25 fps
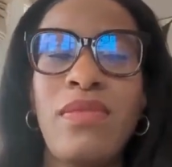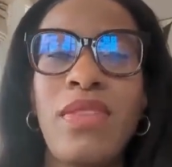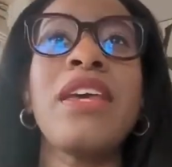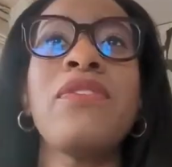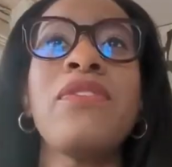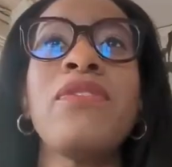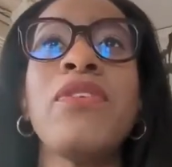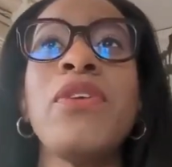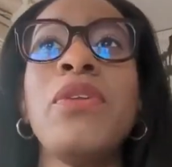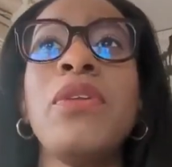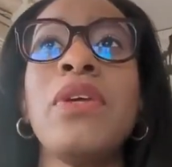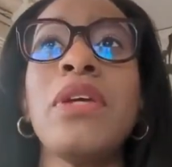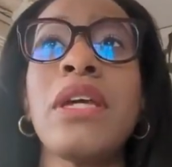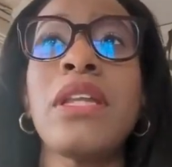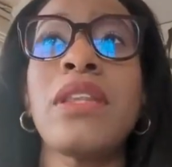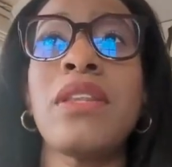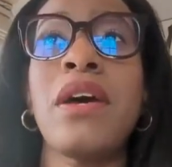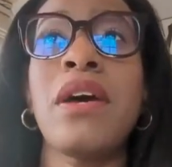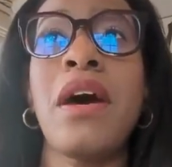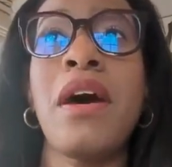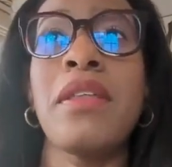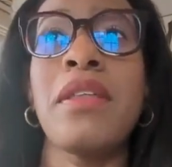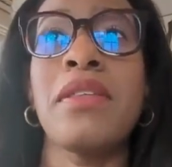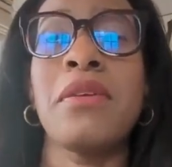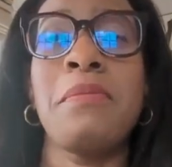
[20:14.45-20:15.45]
if you look at
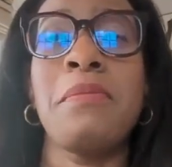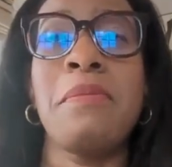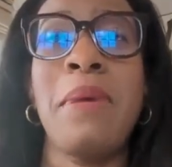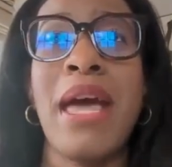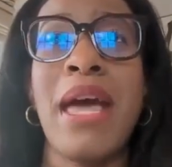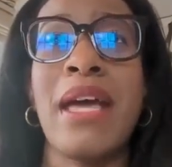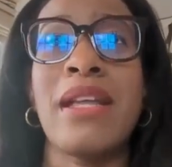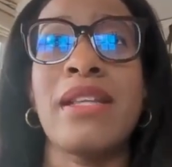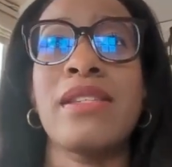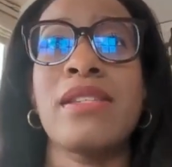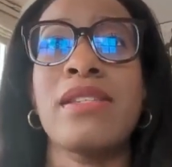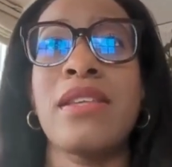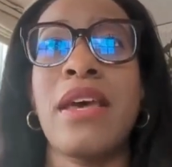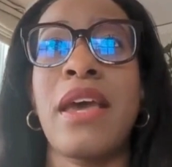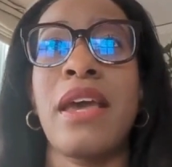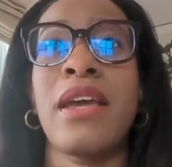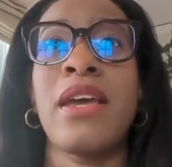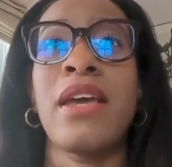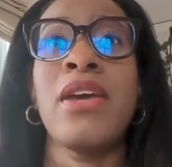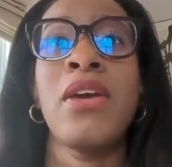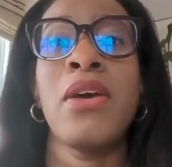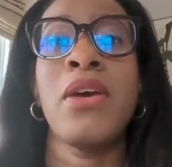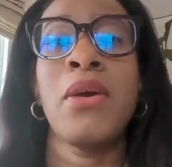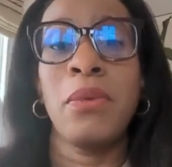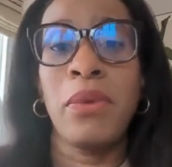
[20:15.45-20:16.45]
the other bets, like
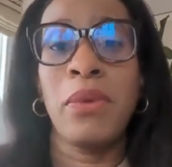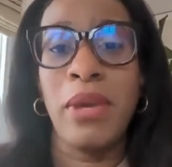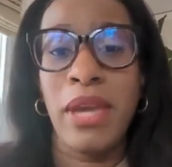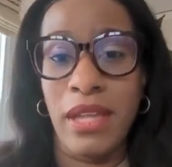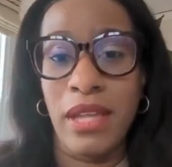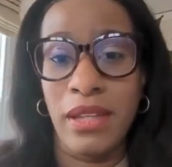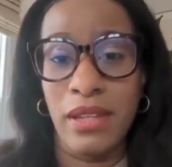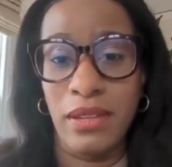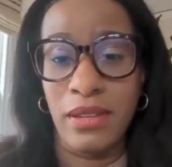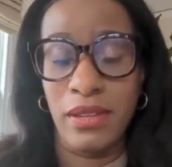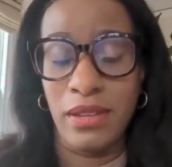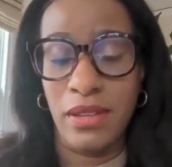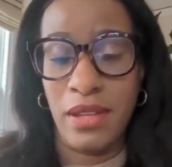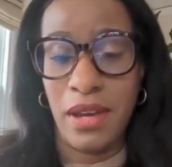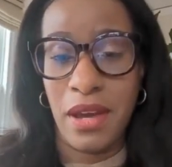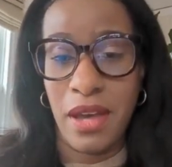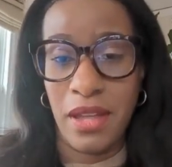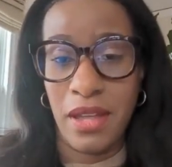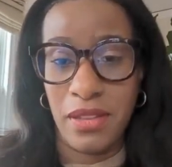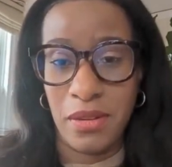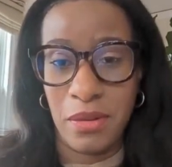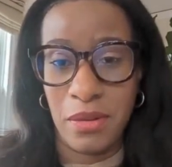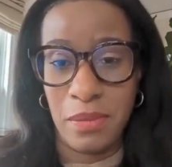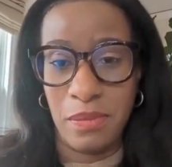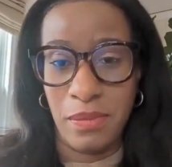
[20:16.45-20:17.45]
the
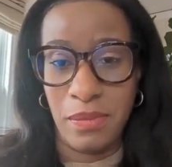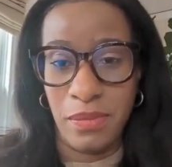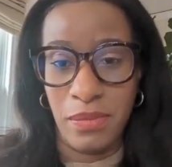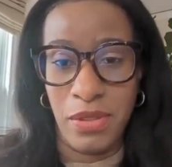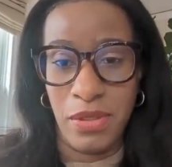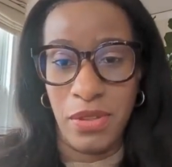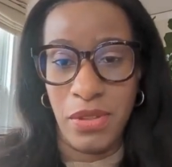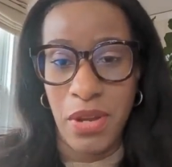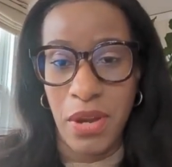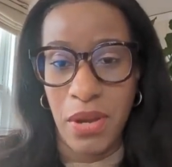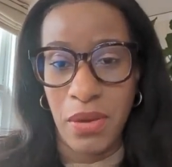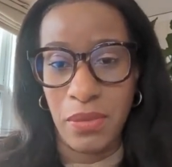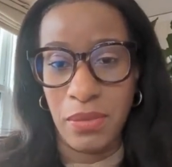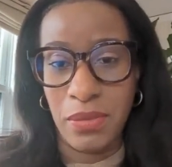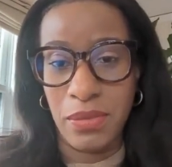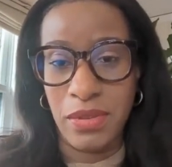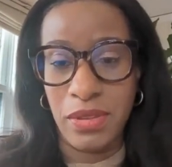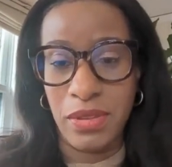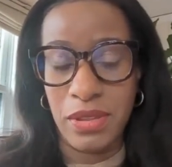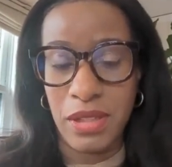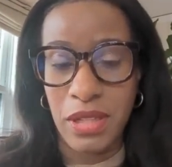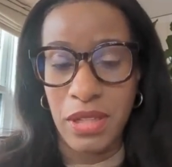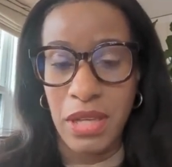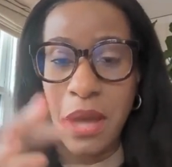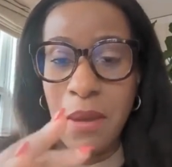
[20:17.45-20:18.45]
other,
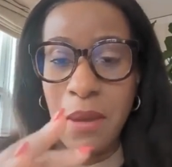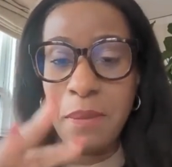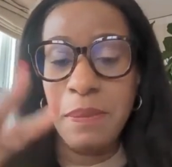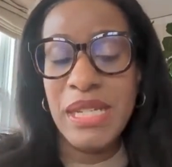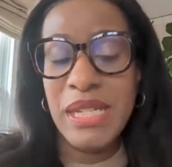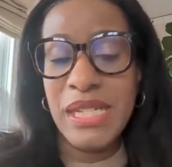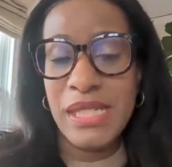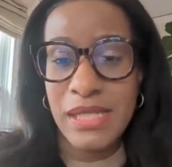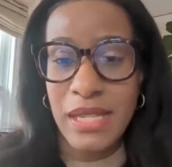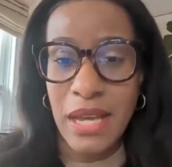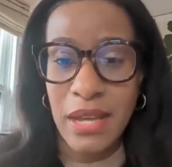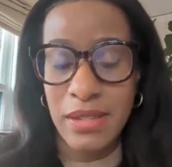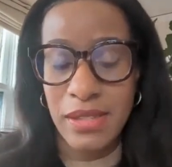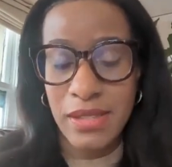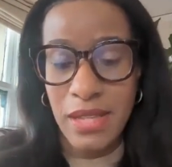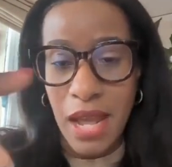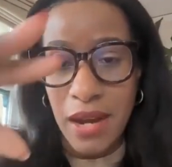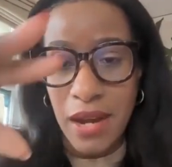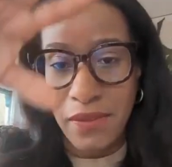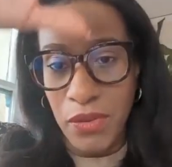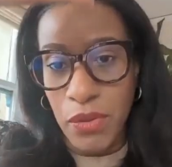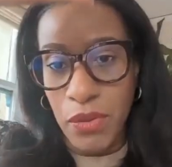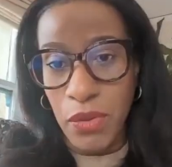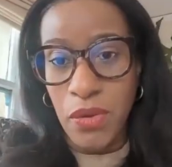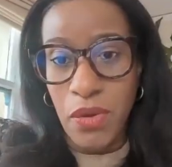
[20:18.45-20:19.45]
the companies
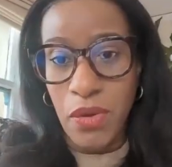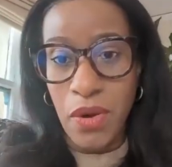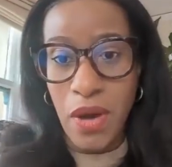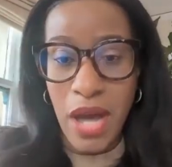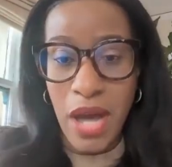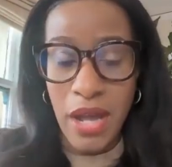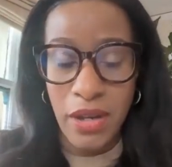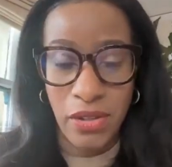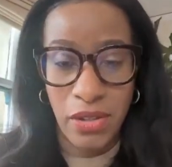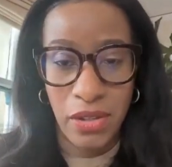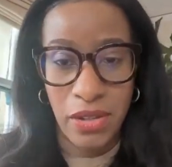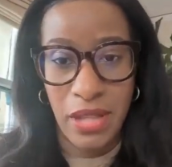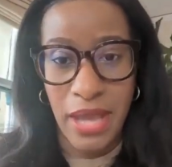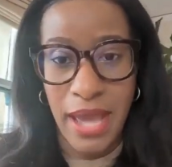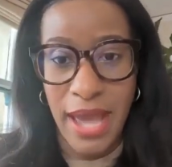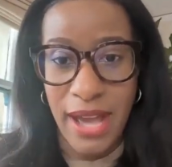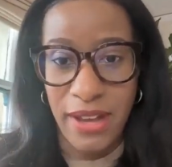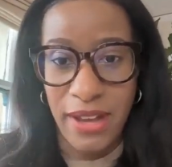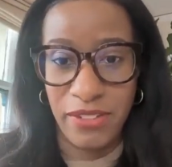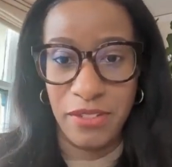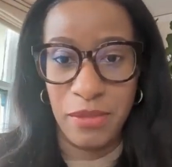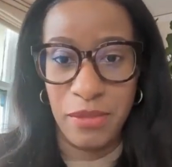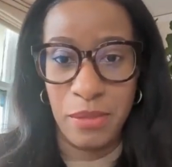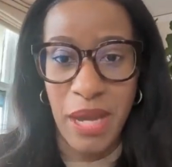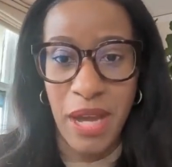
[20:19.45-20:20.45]
outside of Google under the
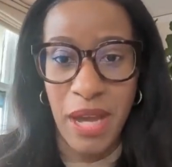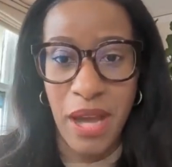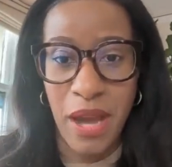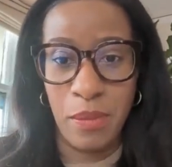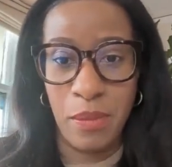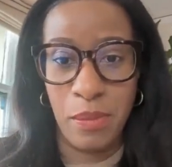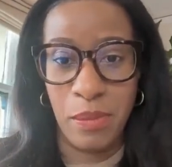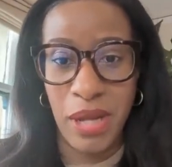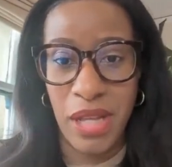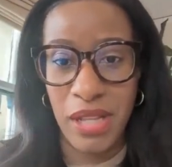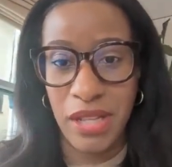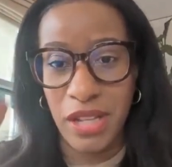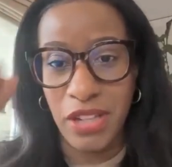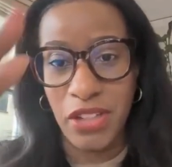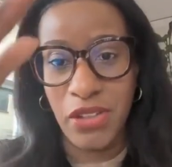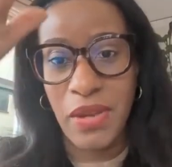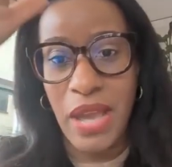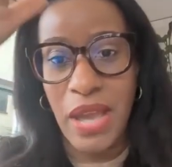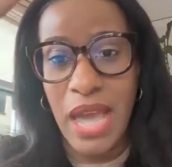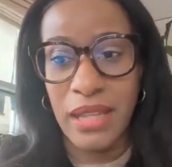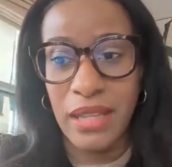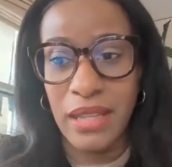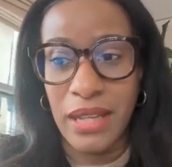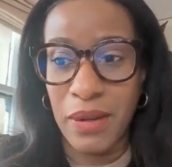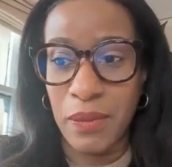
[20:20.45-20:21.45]
Alphabet umbrella, you
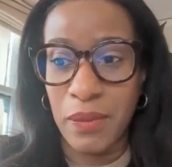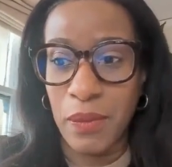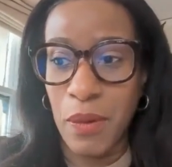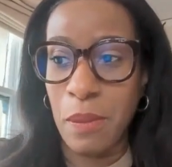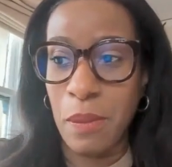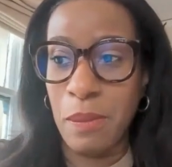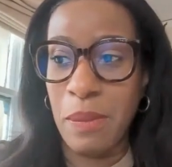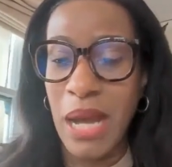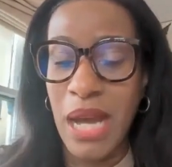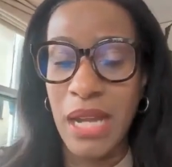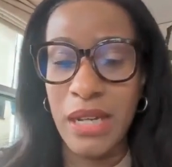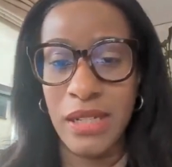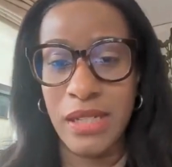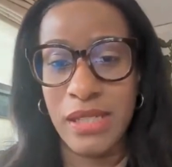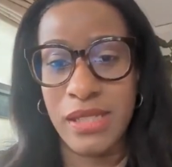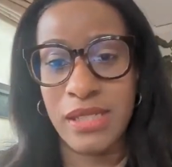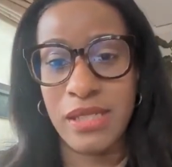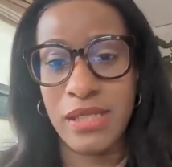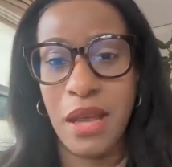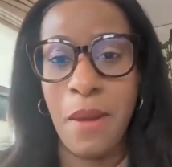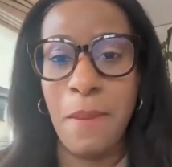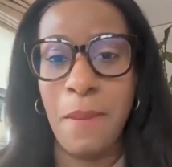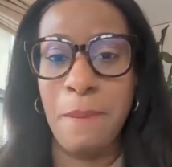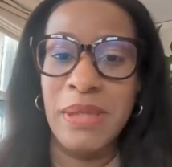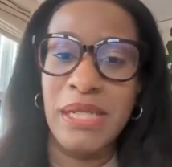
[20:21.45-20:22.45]
have like
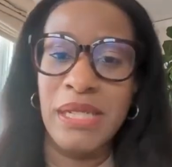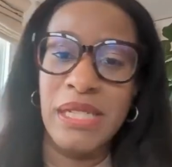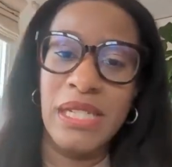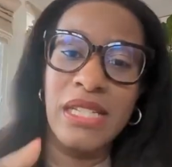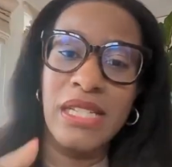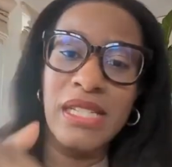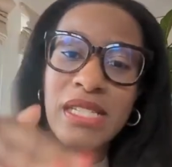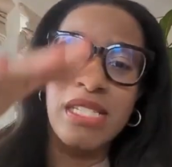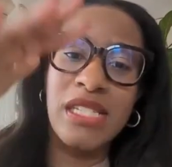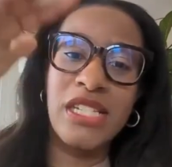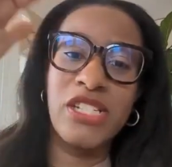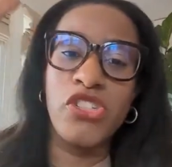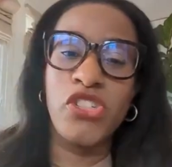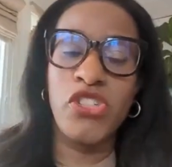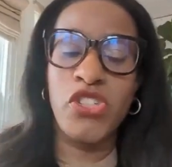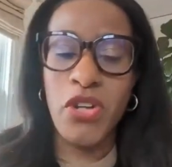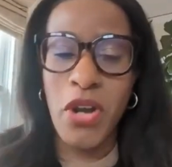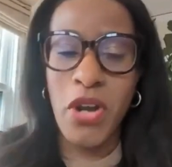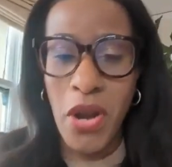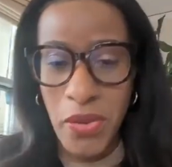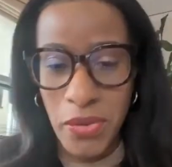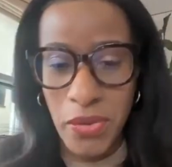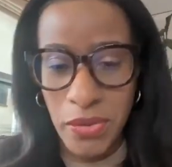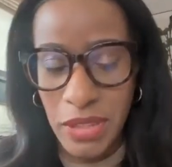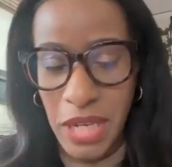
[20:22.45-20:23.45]
robotics companies and
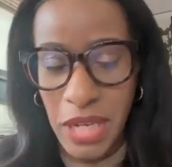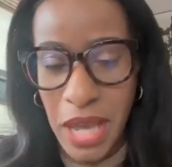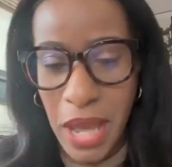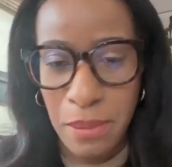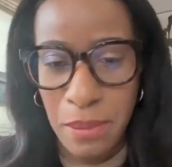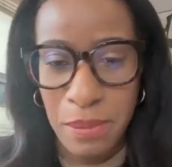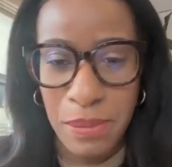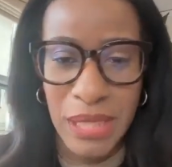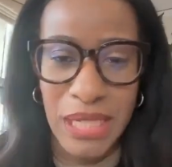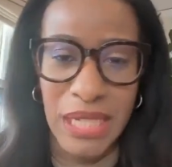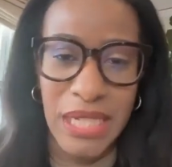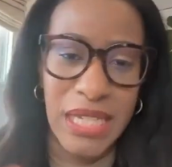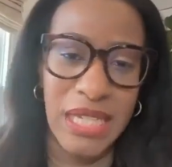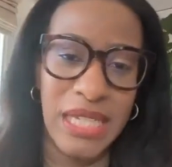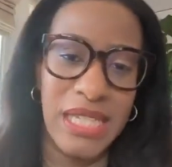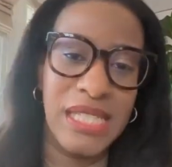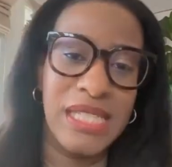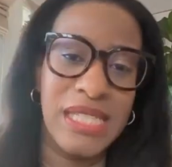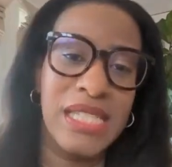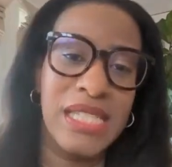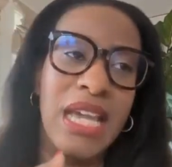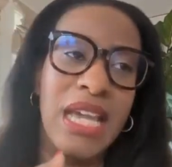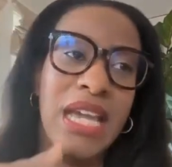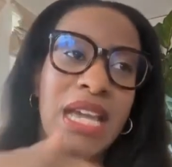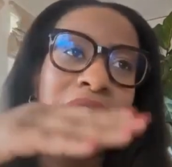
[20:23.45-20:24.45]
drone
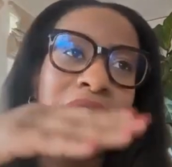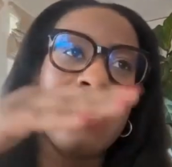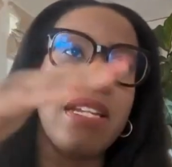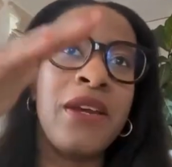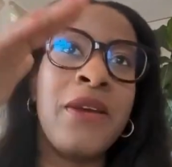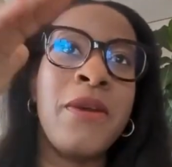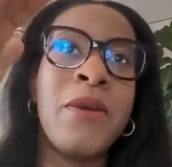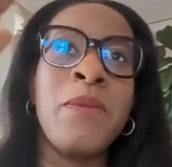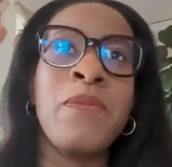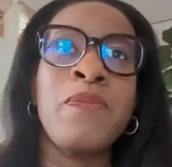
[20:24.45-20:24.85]
companies and,